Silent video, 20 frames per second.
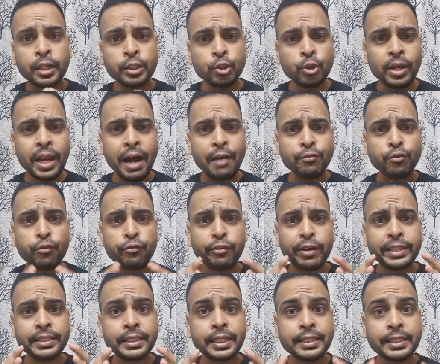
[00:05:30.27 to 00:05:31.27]
You will have to
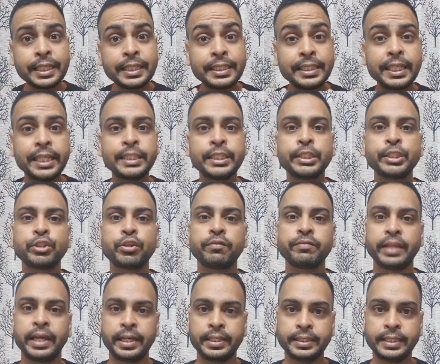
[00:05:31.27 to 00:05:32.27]
face the sensations
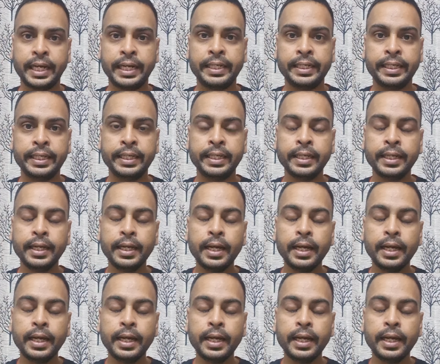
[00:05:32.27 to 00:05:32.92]
of the anxiety.